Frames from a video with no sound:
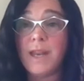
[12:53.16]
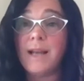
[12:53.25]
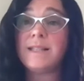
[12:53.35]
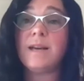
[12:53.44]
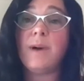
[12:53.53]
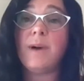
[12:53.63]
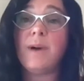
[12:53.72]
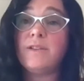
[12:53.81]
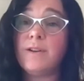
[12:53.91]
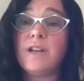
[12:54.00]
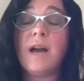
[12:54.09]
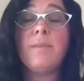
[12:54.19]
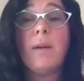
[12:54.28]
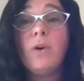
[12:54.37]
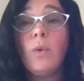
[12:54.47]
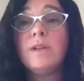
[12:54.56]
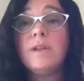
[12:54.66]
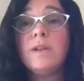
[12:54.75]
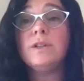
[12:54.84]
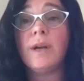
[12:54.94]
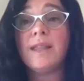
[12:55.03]
The next time I have spare time, I'm
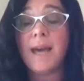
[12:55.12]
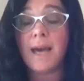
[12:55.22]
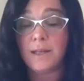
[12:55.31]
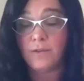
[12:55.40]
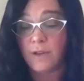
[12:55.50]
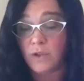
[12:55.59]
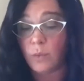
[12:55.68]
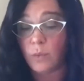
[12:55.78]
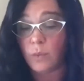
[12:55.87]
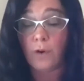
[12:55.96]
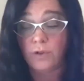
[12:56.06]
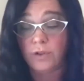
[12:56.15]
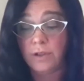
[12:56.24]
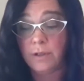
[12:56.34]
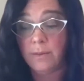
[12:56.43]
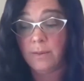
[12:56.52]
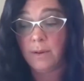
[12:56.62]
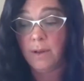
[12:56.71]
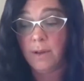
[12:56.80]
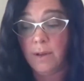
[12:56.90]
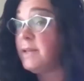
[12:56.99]
going to look at that individual first.
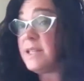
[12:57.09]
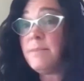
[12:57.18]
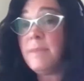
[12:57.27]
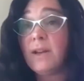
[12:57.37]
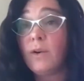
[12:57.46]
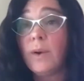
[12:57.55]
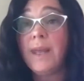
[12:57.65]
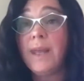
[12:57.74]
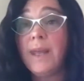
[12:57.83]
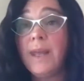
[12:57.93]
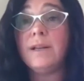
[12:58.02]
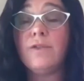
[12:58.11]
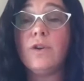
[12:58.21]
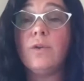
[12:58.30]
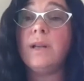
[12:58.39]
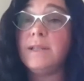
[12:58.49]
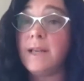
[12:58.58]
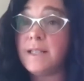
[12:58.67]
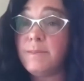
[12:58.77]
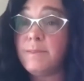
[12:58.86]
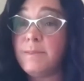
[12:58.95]
Doesn't mean they're going to get an interview, but
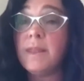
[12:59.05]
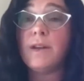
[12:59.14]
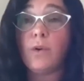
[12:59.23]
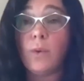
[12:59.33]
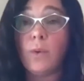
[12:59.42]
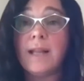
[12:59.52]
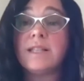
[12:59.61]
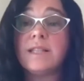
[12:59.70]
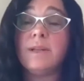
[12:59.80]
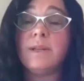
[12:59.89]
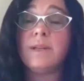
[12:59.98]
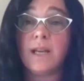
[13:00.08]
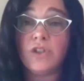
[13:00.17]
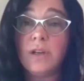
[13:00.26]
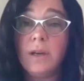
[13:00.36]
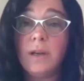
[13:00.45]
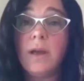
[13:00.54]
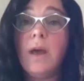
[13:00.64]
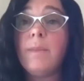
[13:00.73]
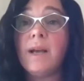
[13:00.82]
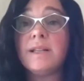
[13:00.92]
it does mean that they're going to get some attention
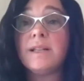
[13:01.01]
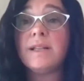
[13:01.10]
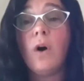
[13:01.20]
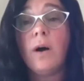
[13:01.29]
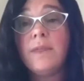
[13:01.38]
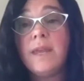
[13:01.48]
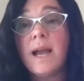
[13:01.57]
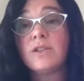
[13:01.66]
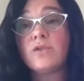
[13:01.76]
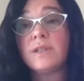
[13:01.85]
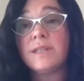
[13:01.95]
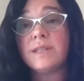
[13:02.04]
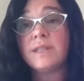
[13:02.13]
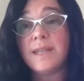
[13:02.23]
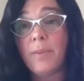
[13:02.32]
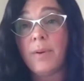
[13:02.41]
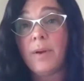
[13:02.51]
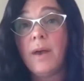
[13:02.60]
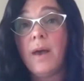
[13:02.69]
because they've gone the extra step